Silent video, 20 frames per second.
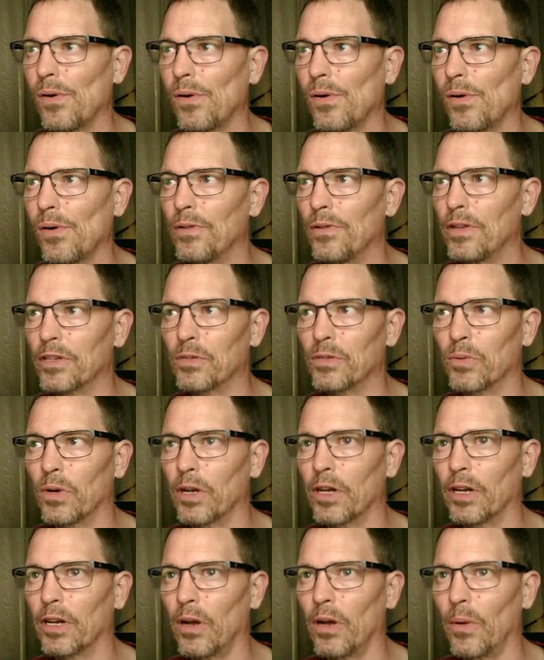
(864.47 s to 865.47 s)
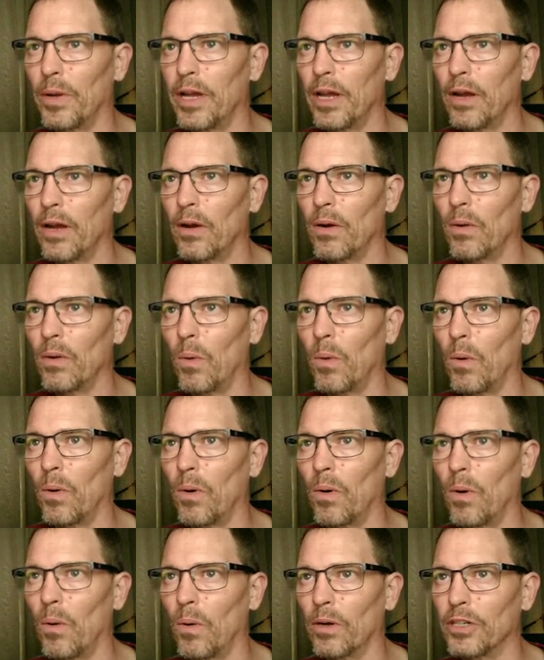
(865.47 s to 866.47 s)
this rook can go here or,
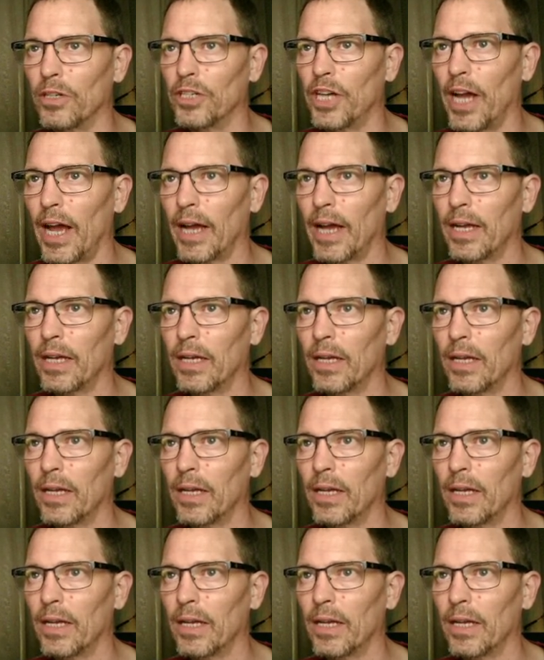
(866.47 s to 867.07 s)
or check.